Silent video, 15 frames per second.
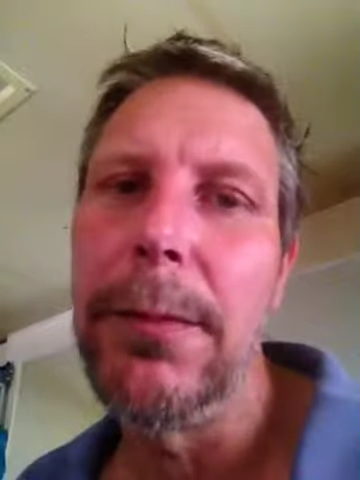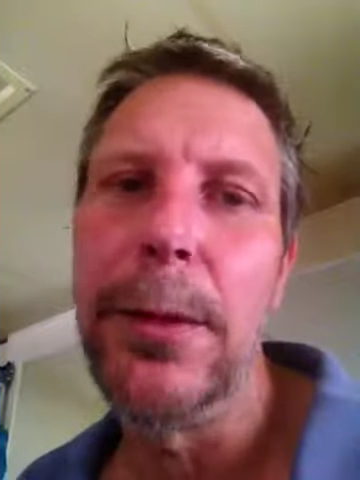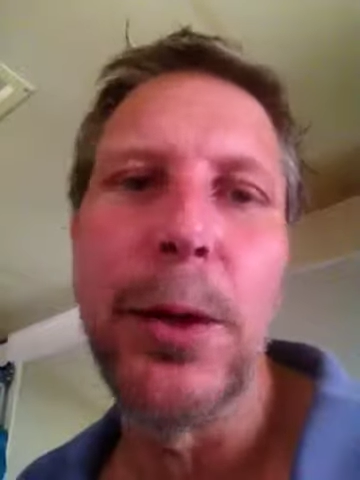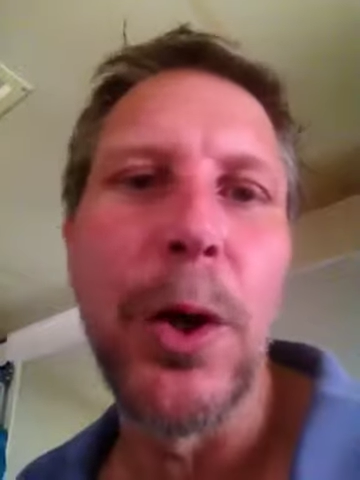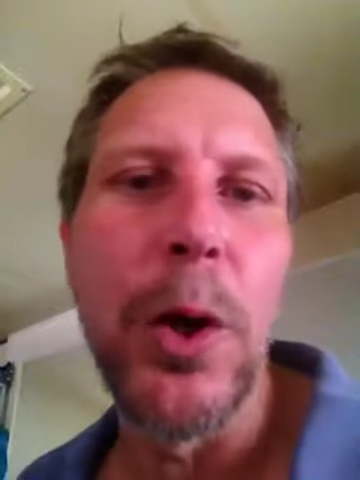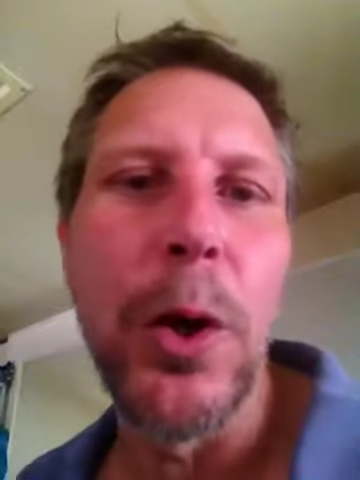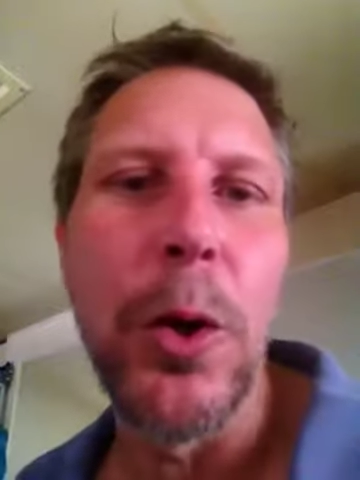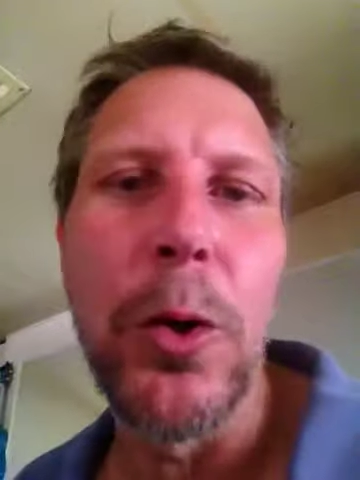
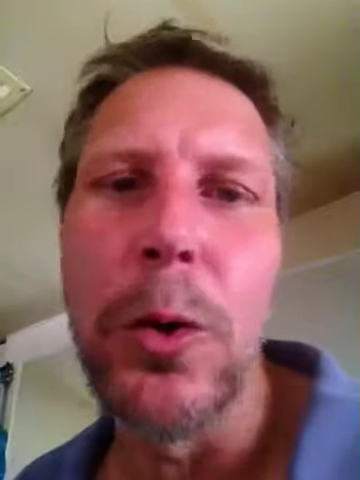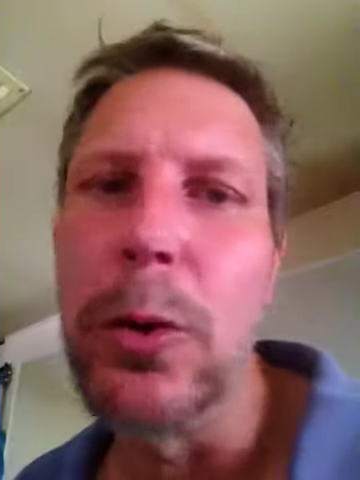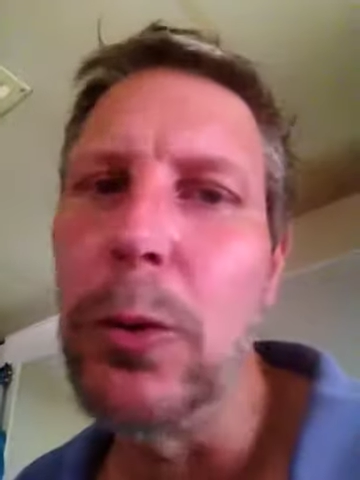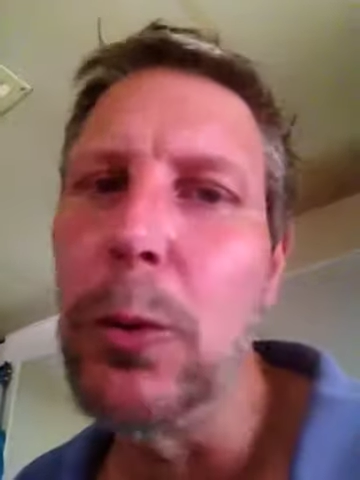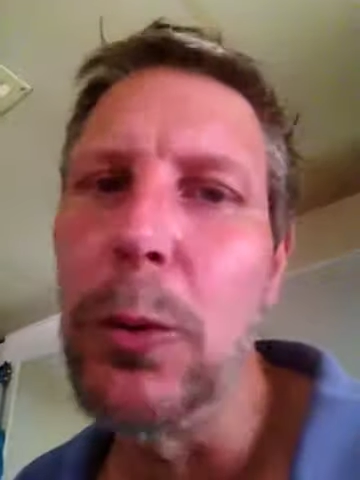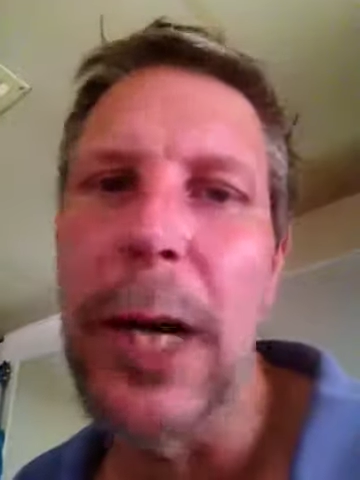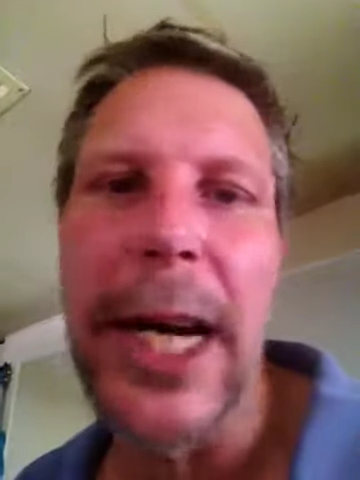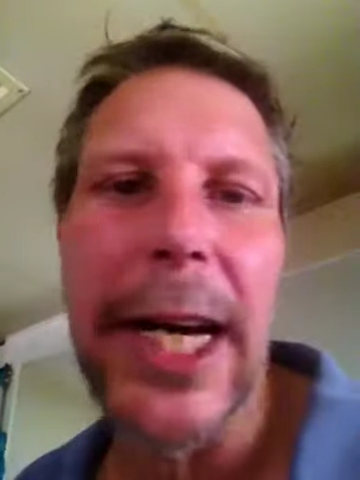no
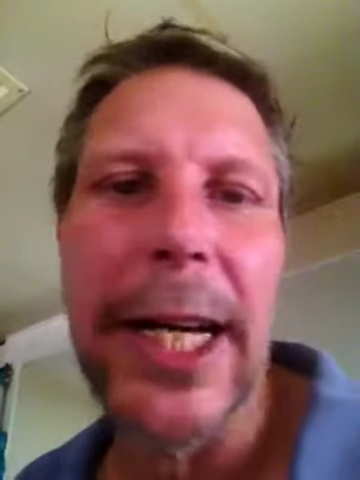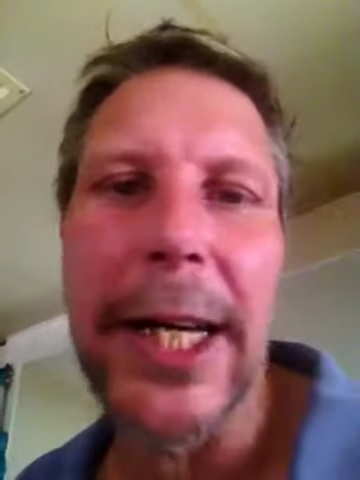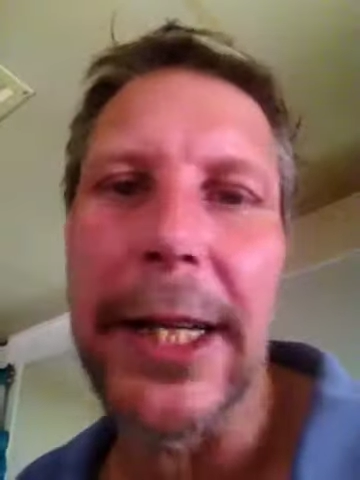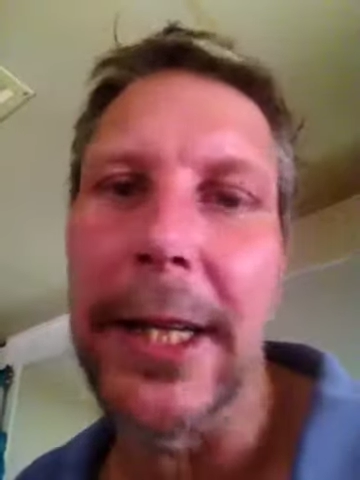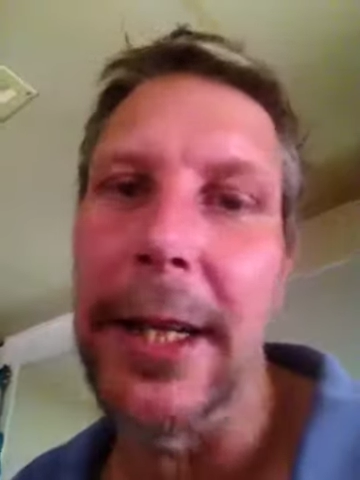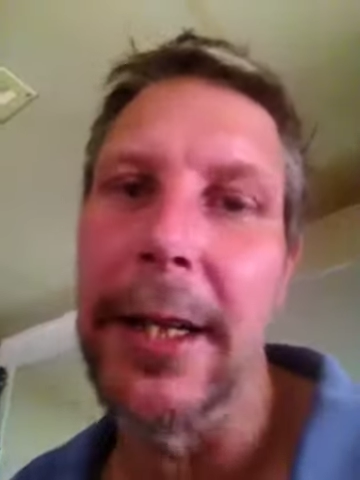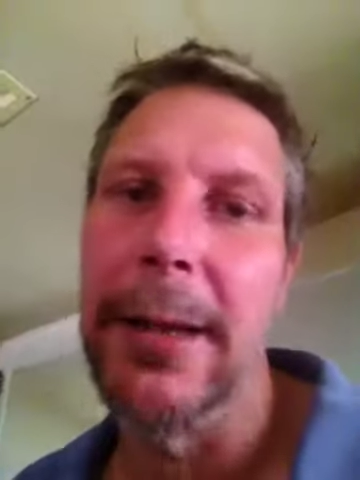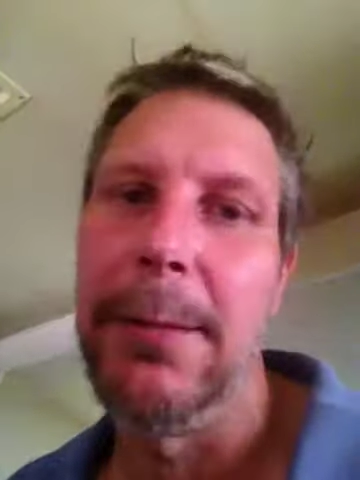
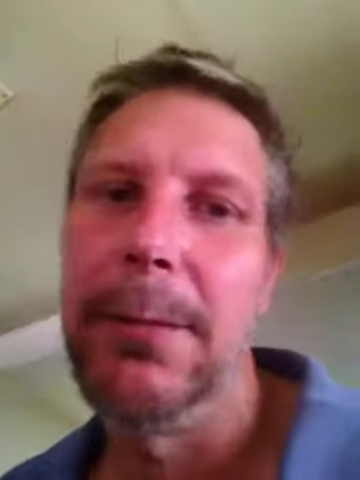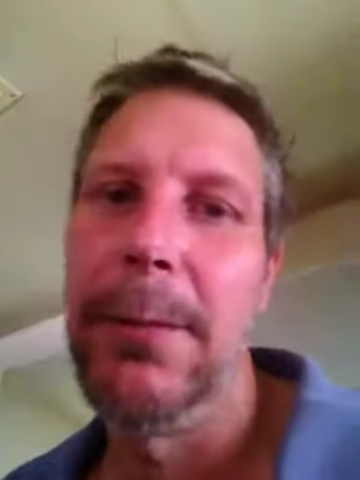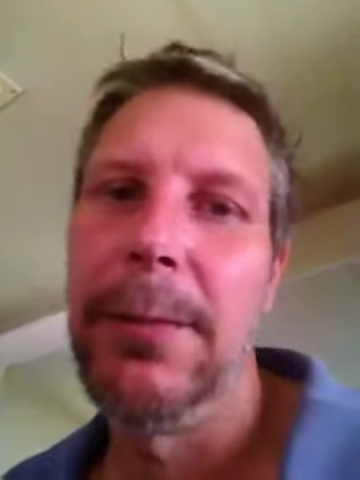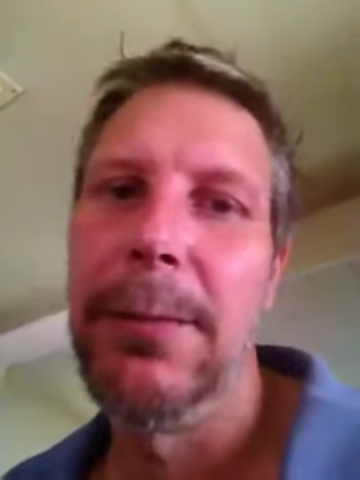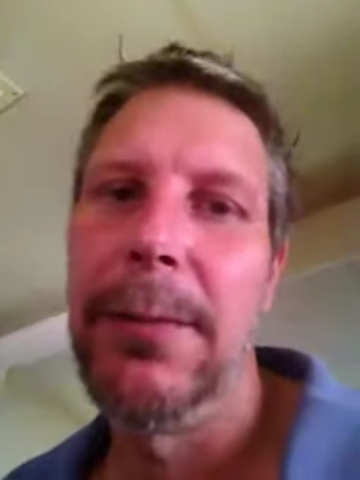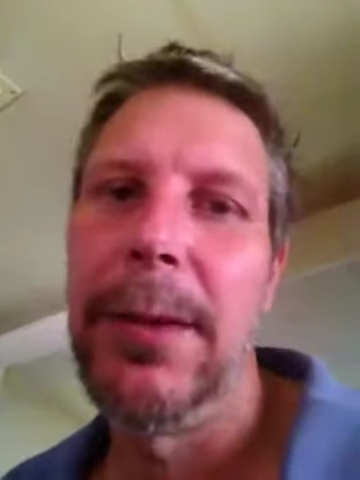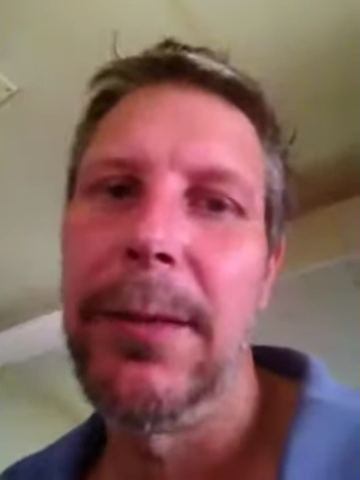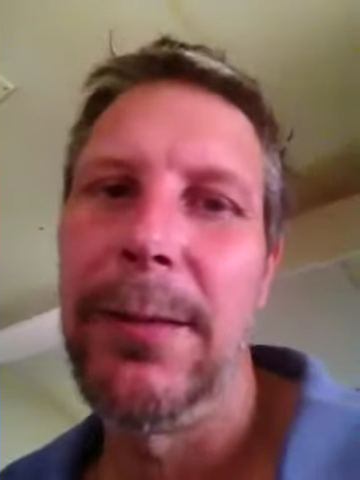Raid.
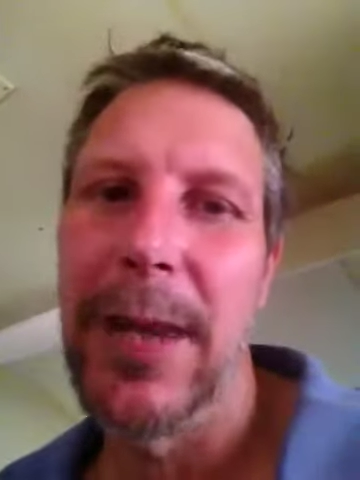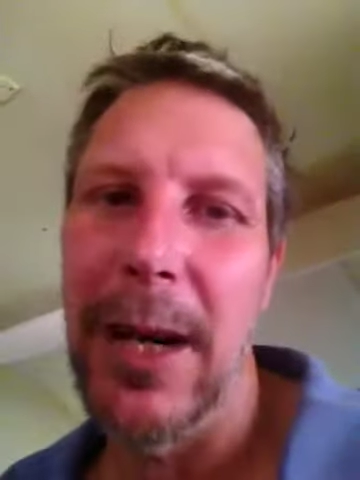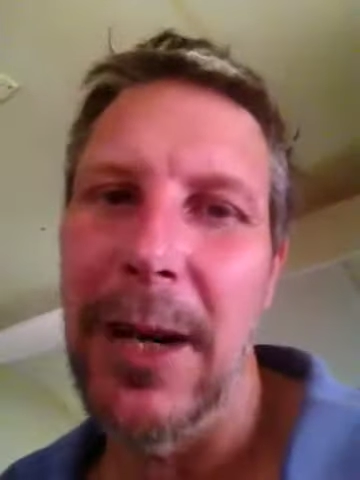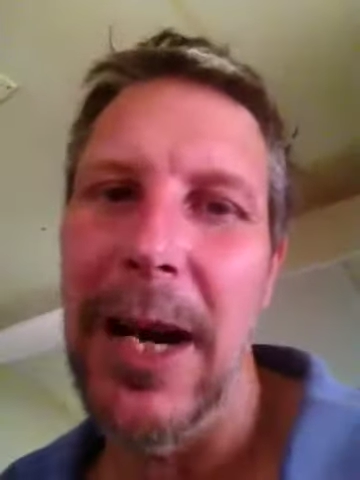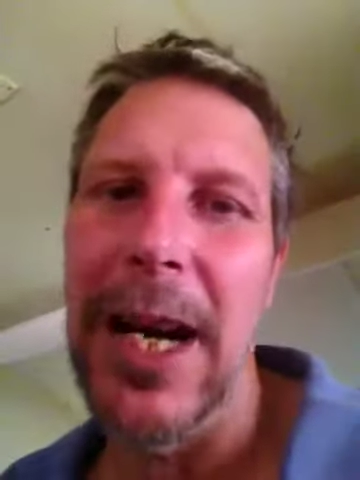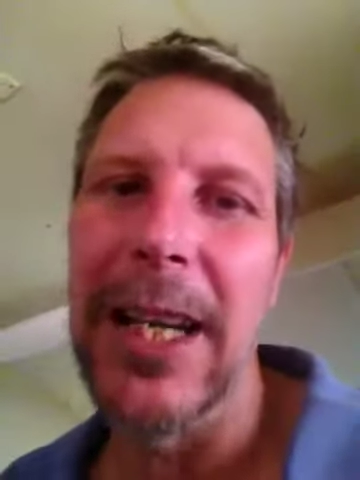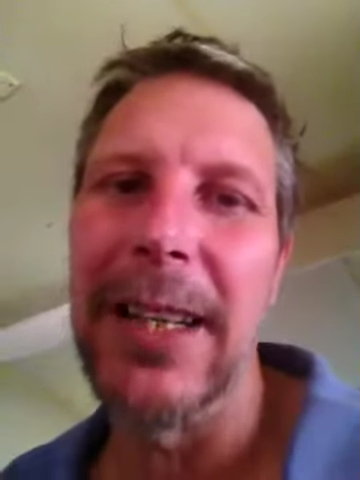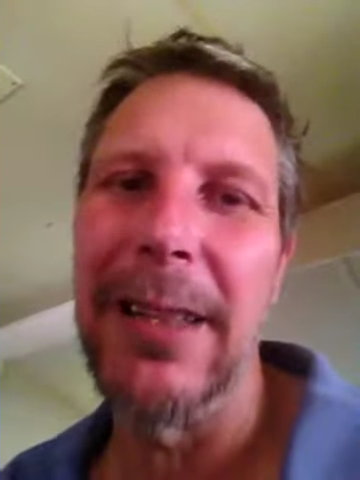All
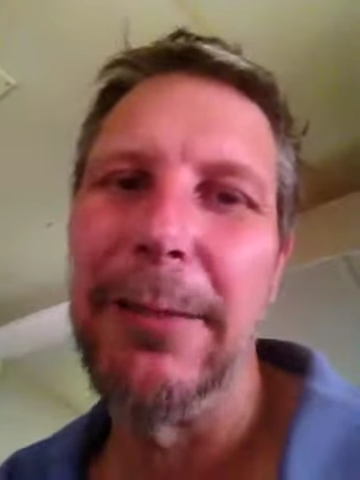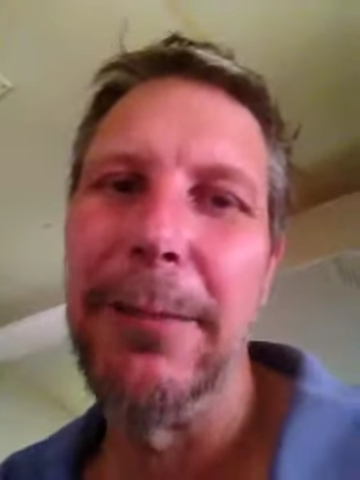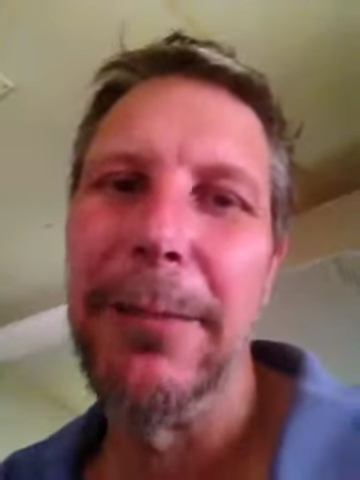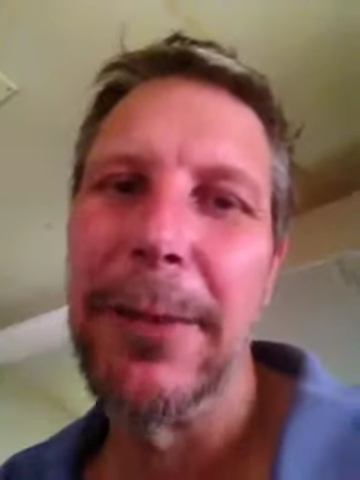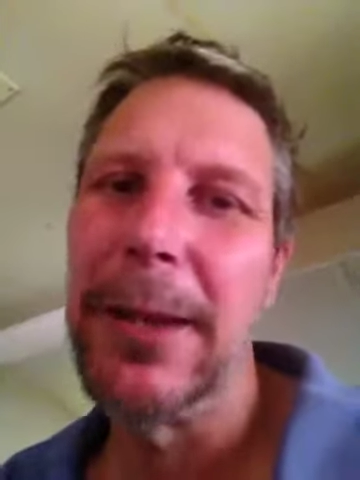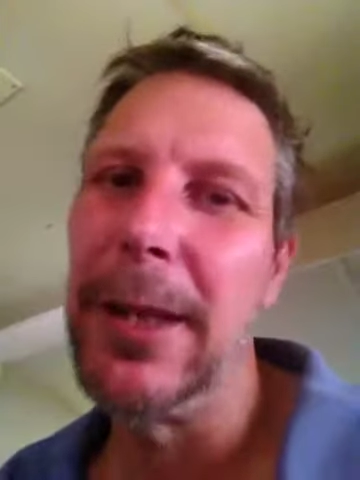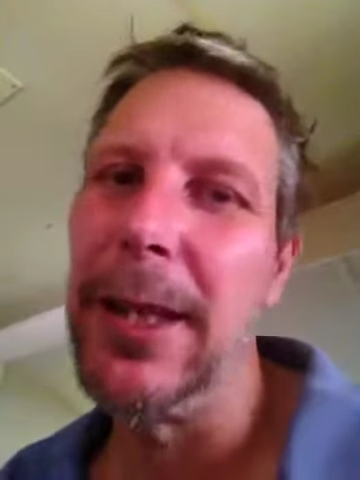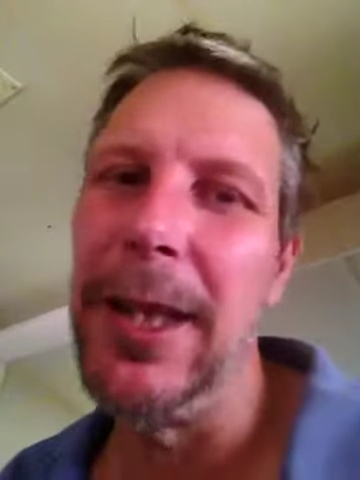right,
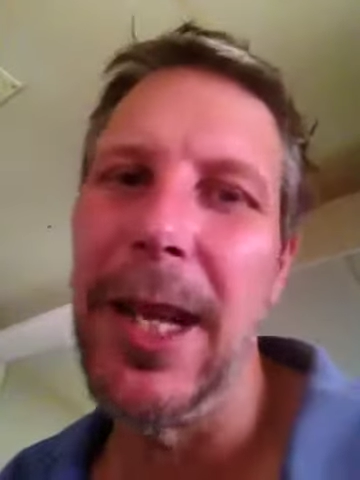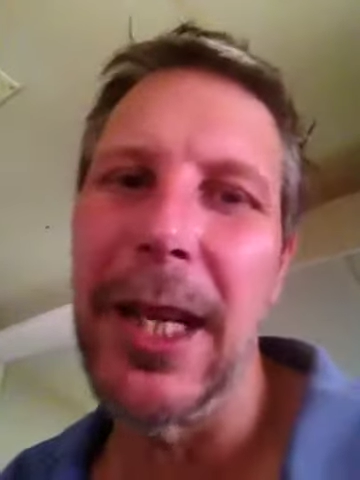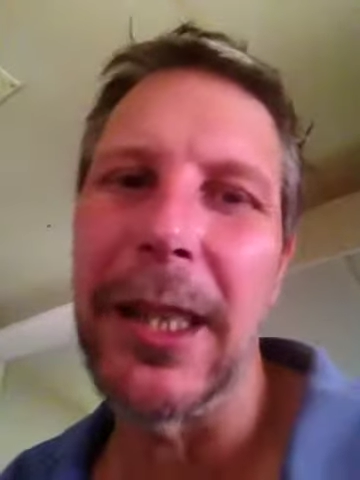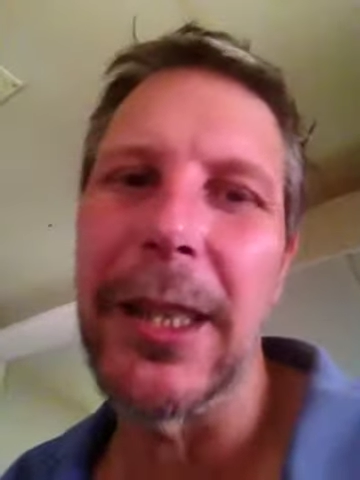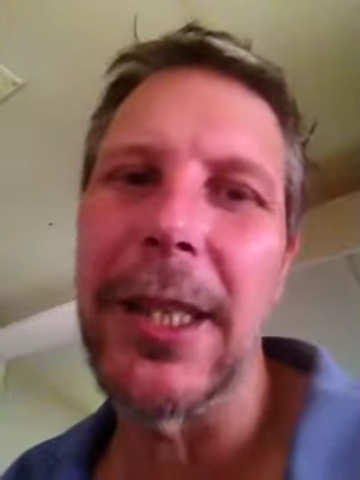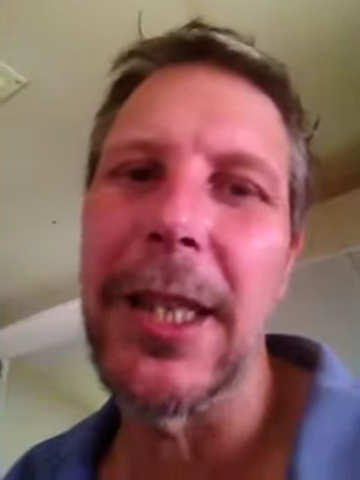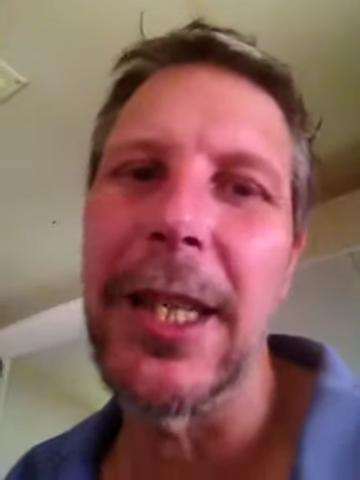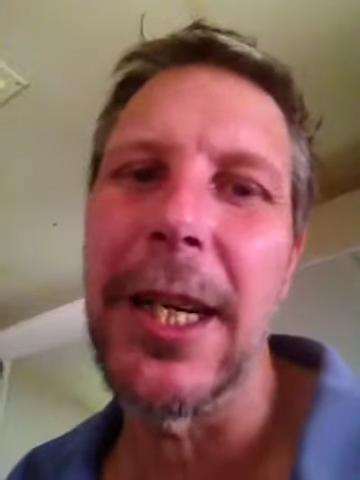good luck
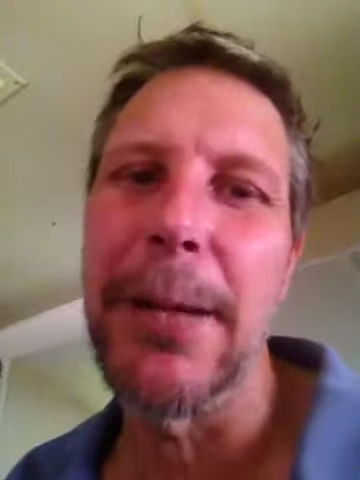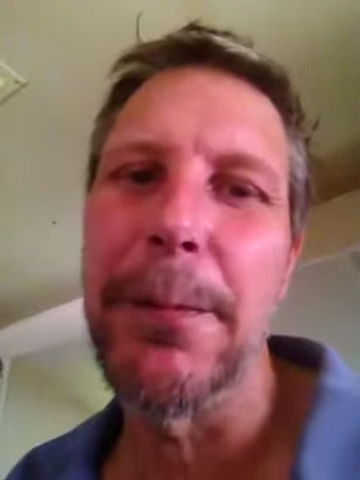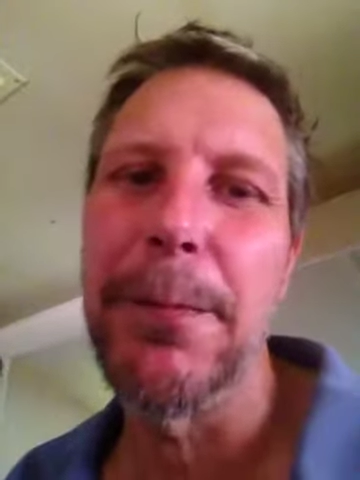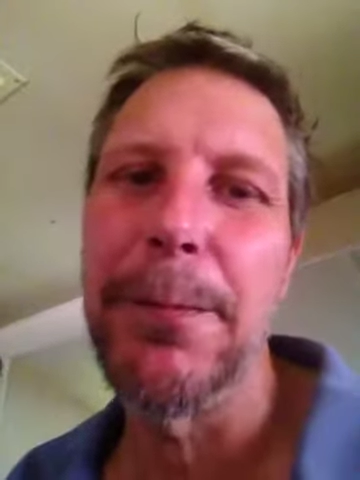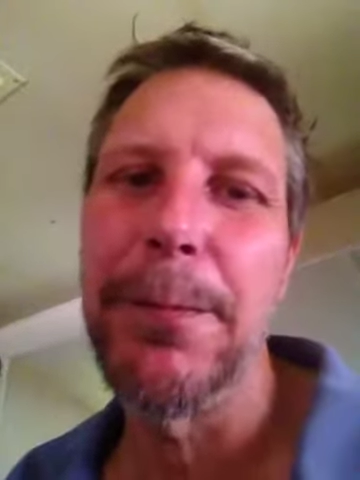to you.